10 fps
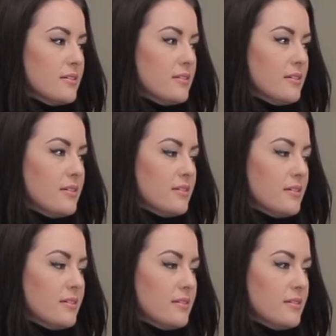
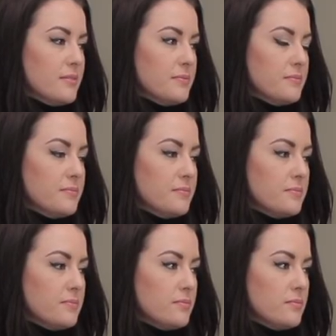
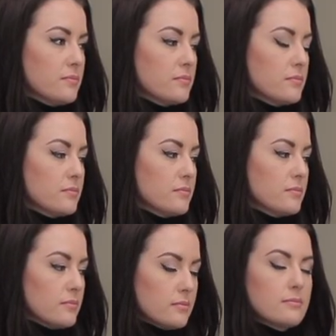
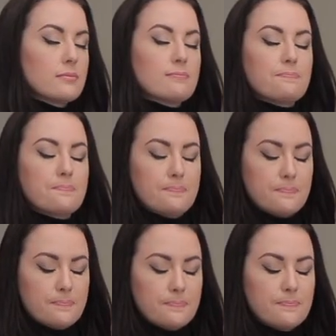
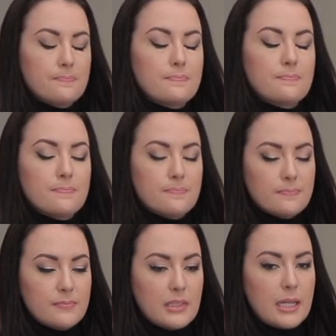
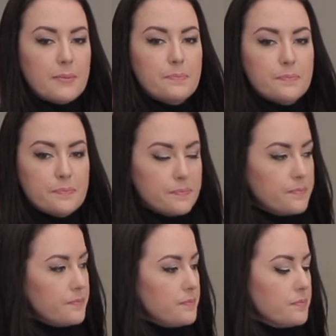
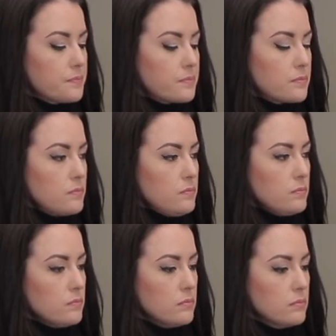
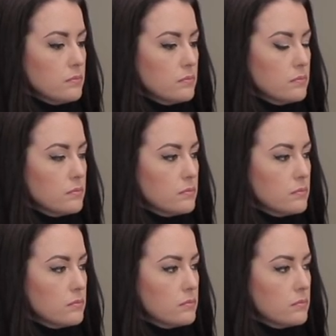
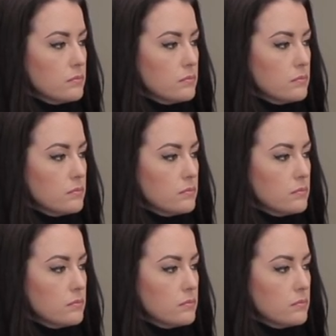(not speaking)